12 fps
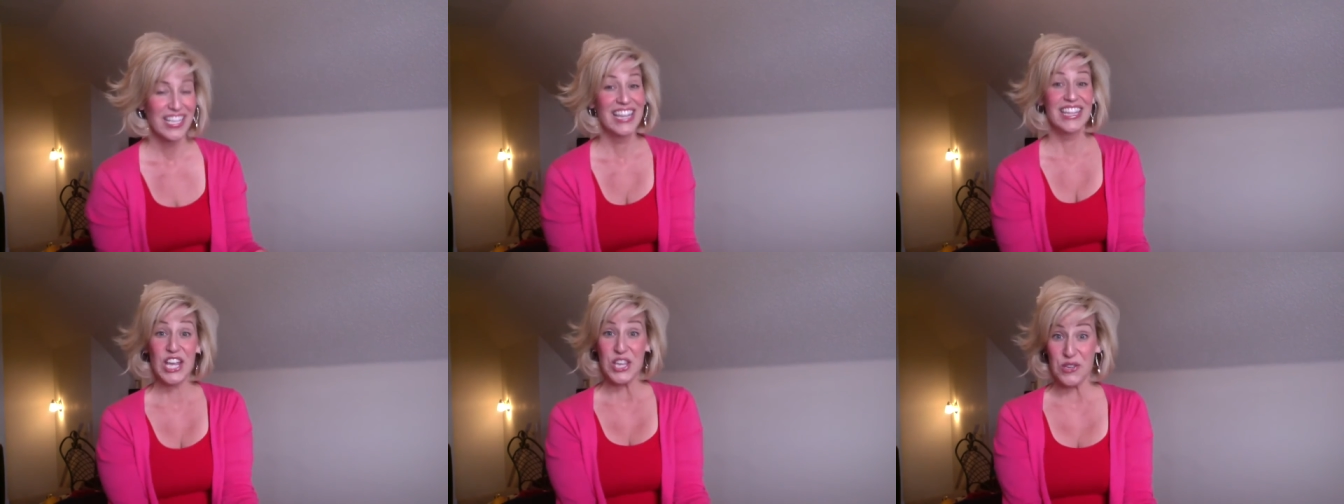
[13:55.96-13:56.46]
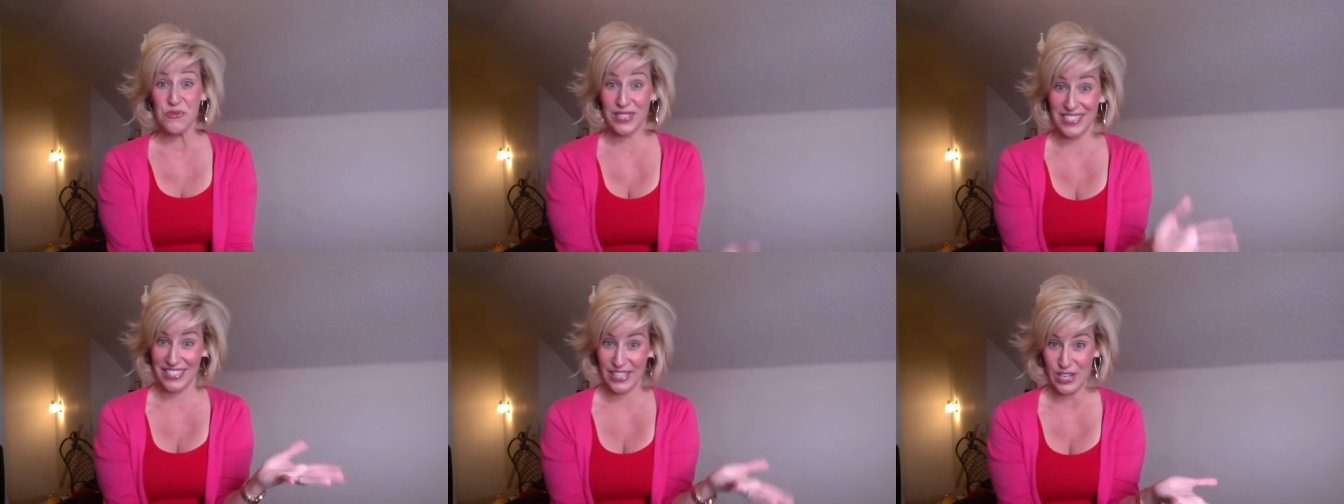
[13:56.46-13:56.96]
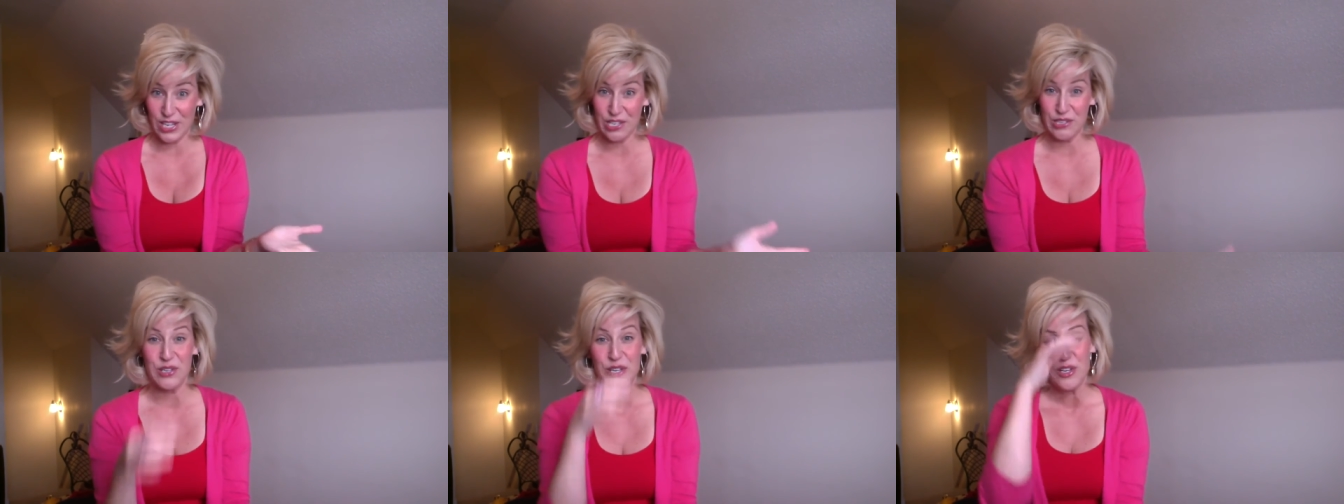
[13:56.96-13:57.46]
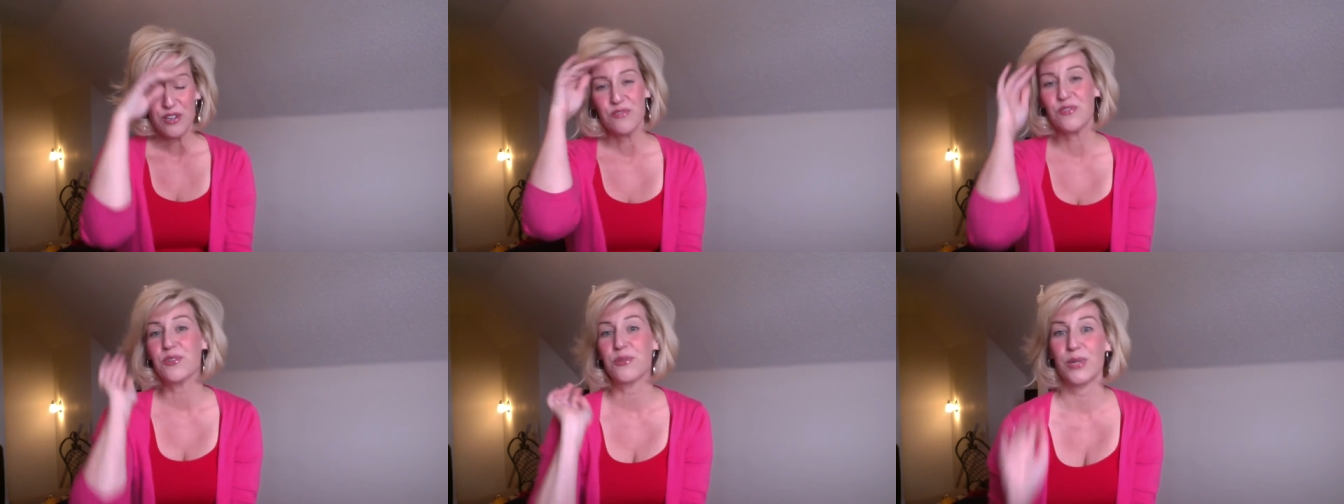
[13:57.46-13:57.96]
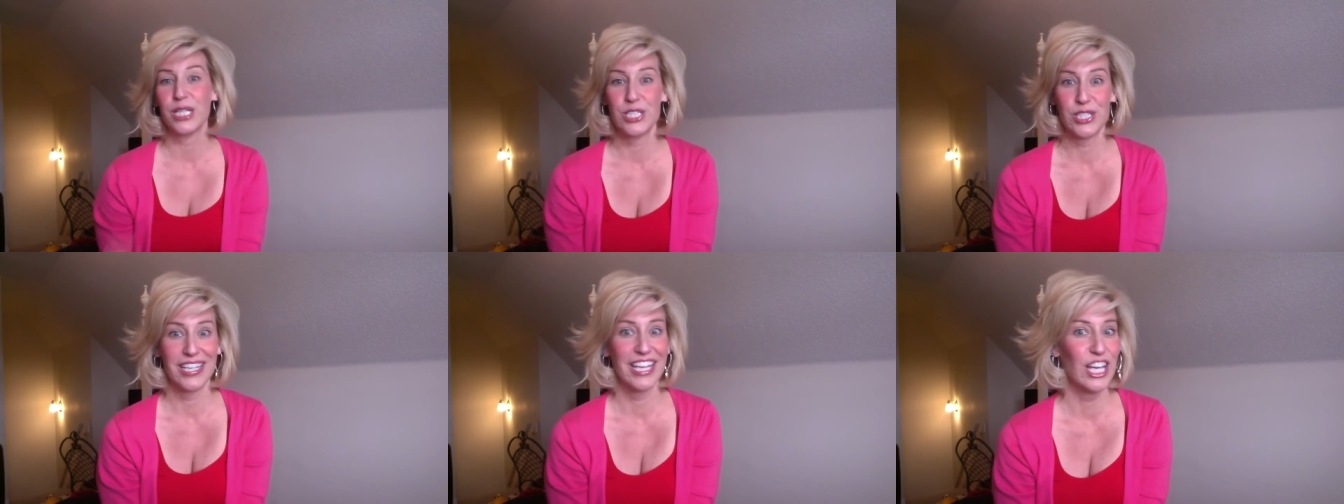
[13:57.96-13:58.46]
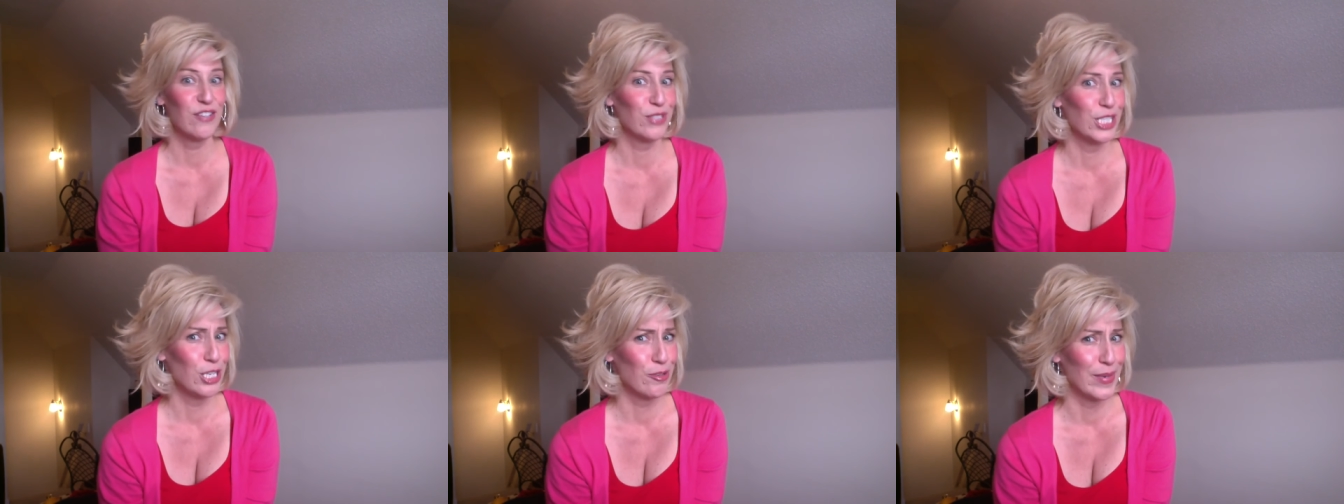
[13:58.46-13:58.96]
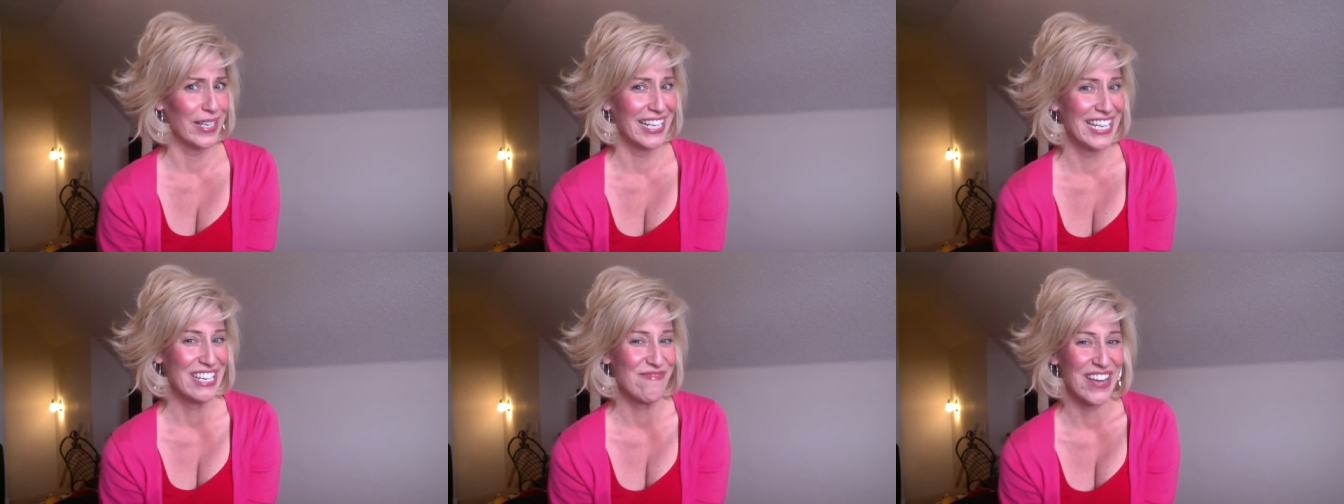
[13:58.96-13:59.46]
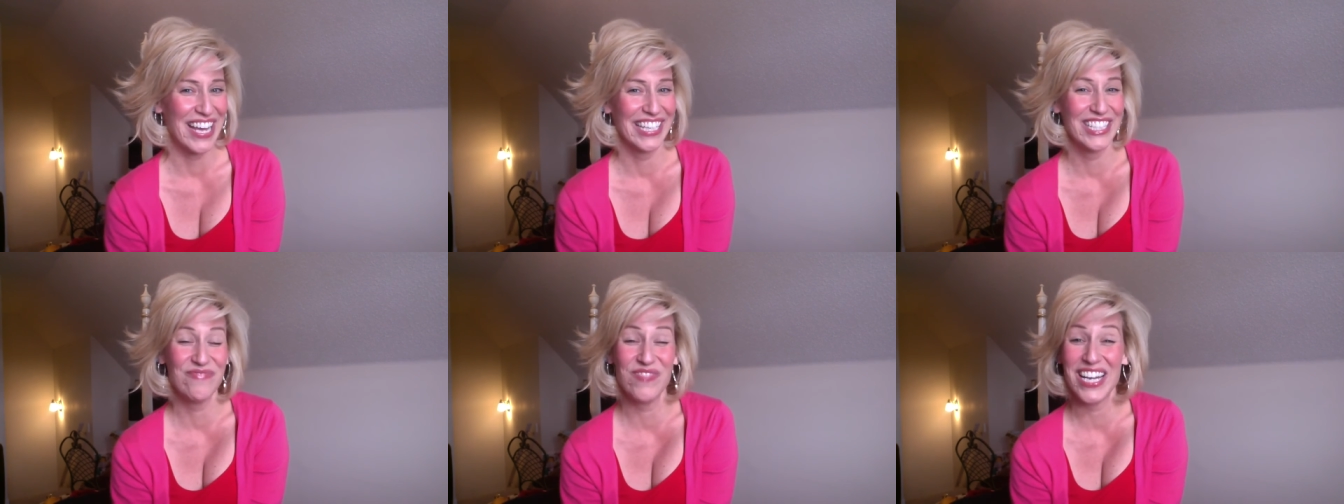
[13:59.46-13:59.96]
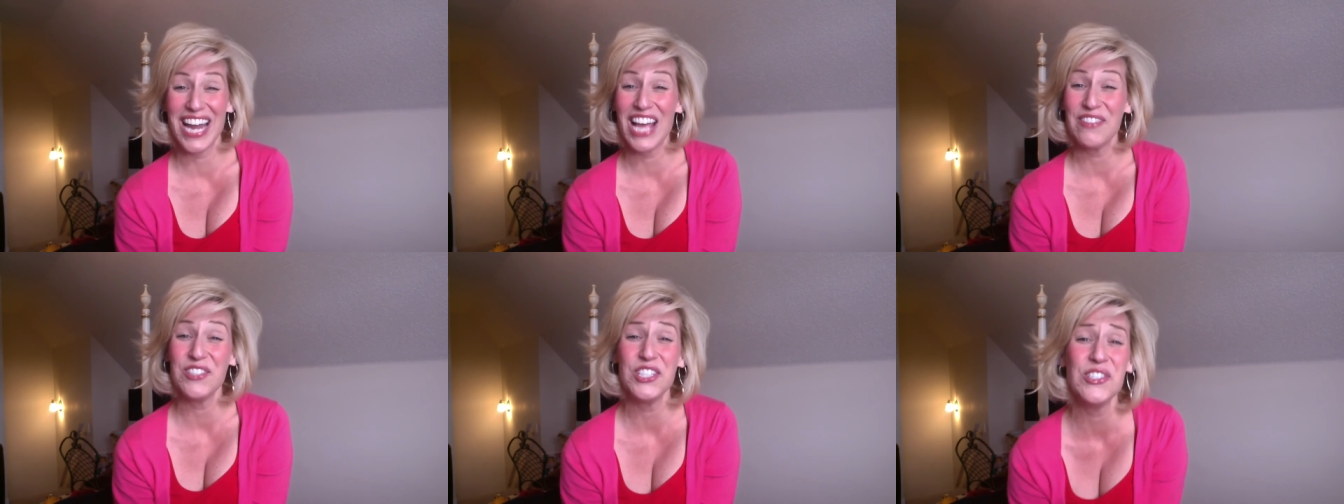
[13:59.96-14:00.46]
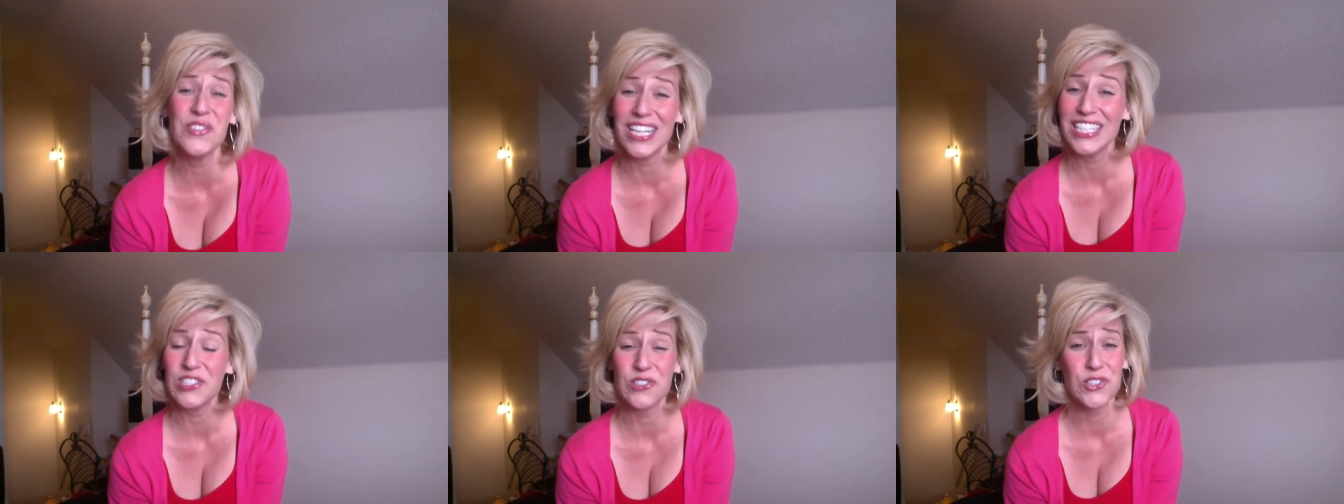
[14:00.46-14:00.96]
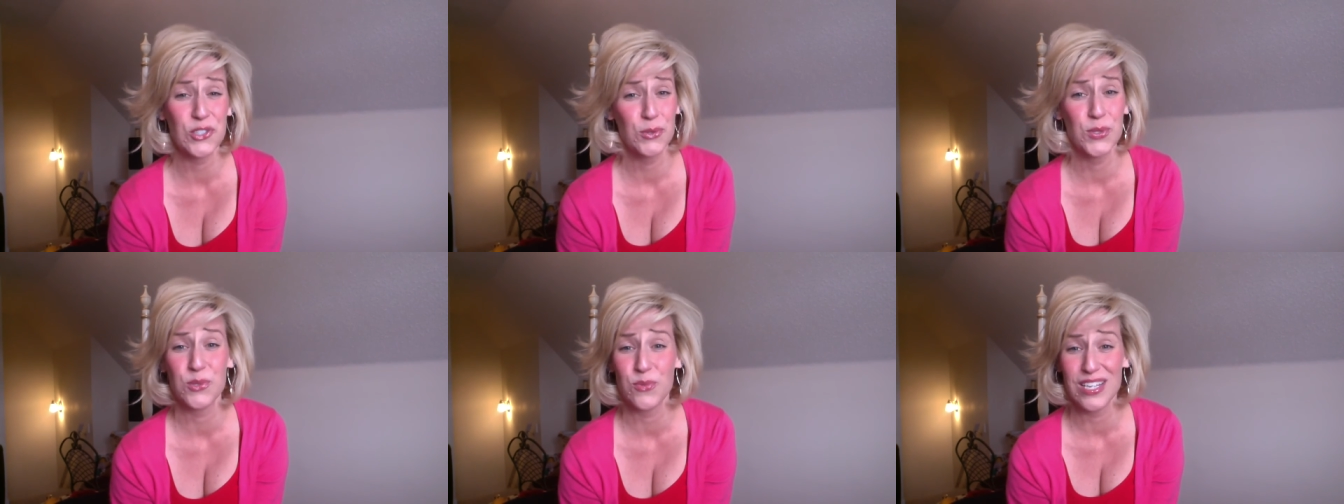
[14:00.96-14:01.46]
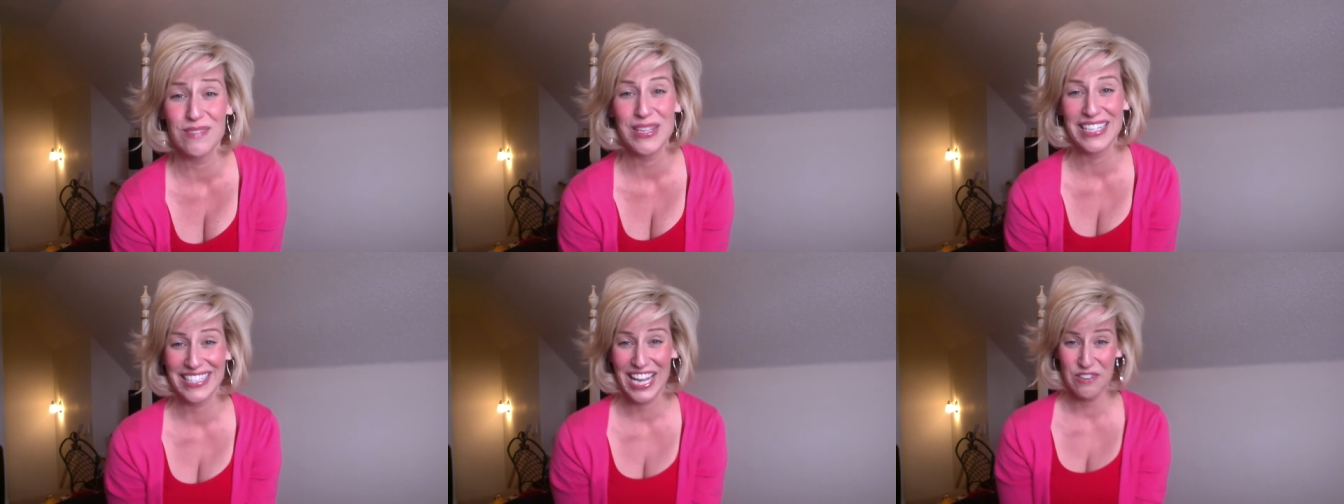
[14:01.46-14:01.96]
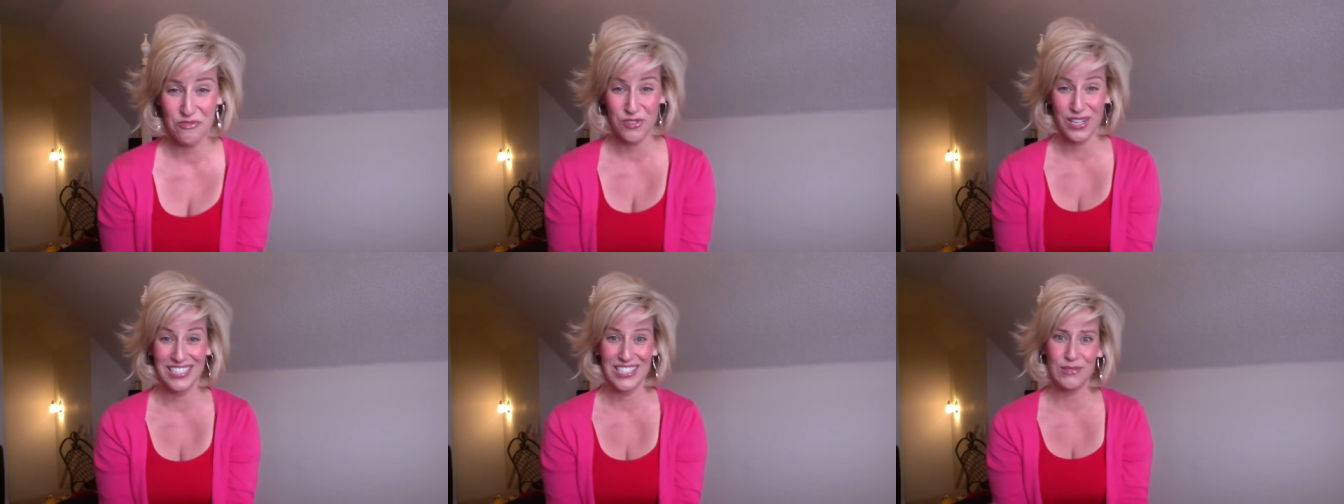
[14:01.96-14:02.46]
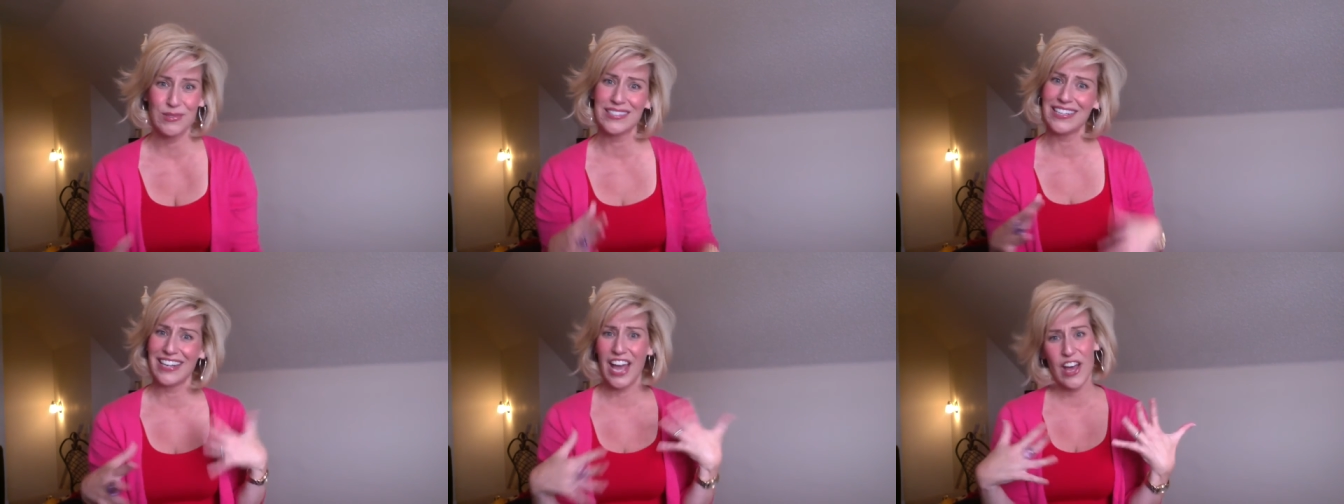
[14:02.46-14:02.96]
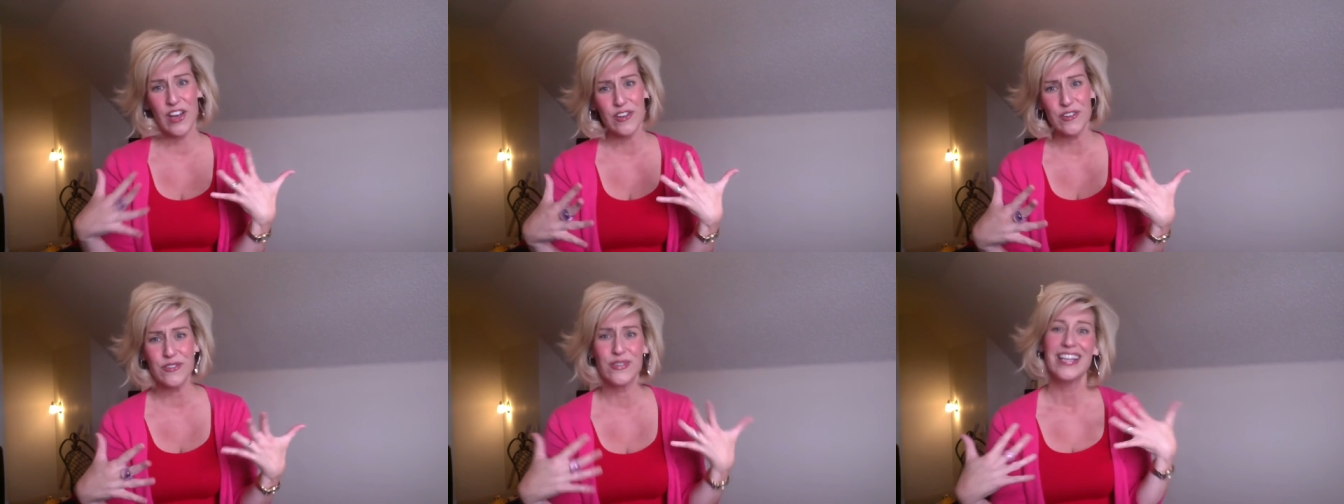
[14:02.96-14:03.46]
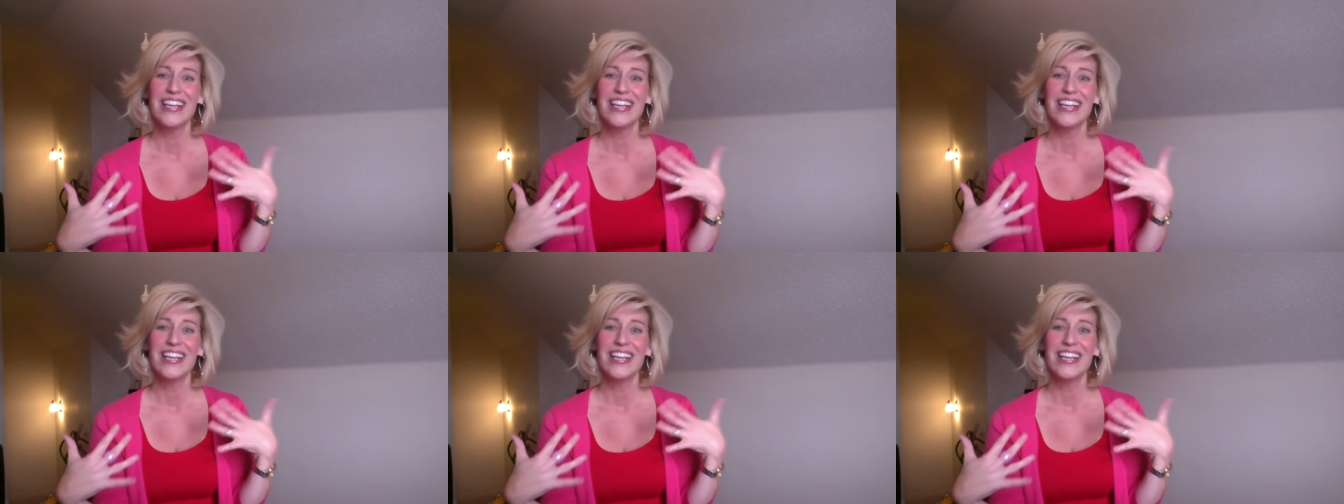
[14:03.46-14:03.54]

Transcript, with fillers: Thank you once again for watching a video about handbags. But um, you guys are so sweet because I had friends that were saying, oh,